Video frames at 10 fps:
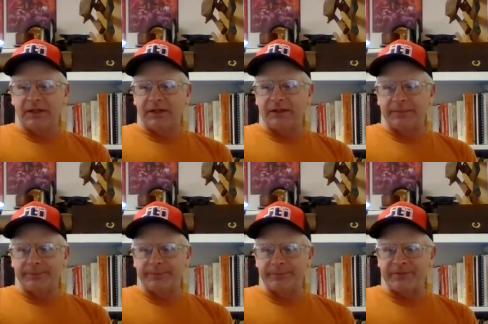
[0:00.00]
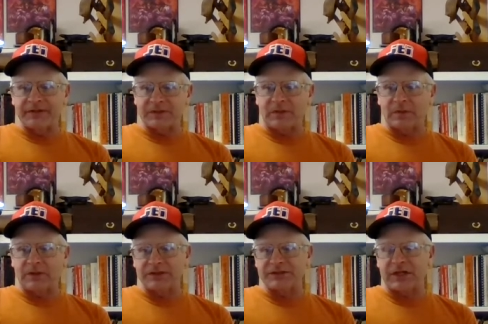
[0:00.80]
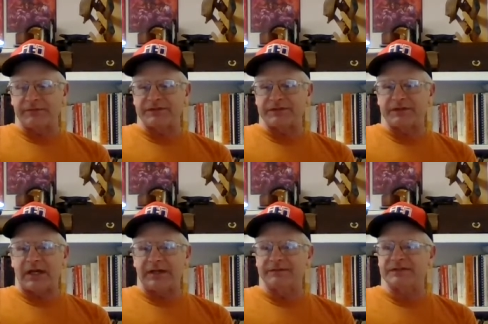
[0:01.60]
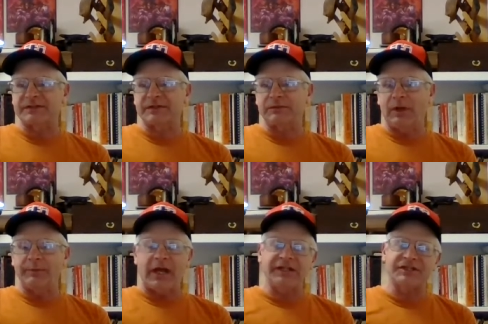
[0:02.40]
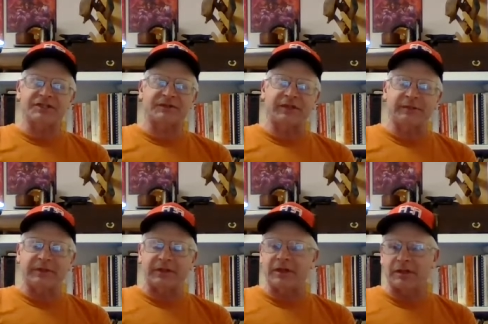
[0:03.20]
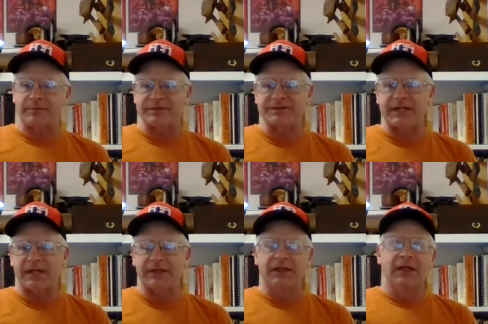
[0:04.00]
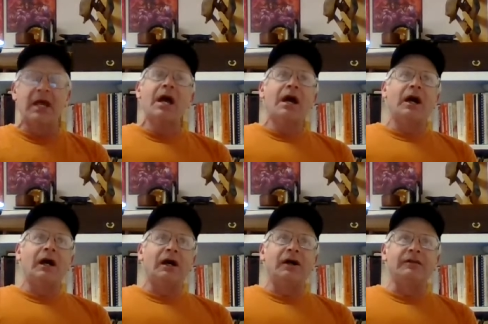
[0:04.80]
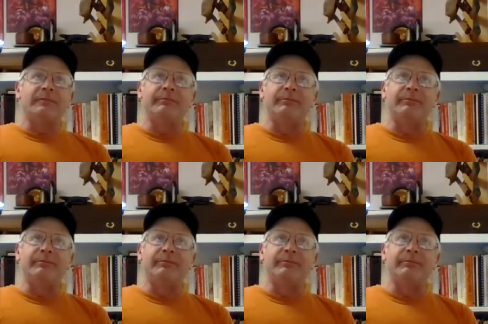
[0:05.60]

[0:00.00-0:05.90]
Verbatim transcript: um, things are going on. It's obviously the hive is getting robbed. I just screen them in 100%. Uh, the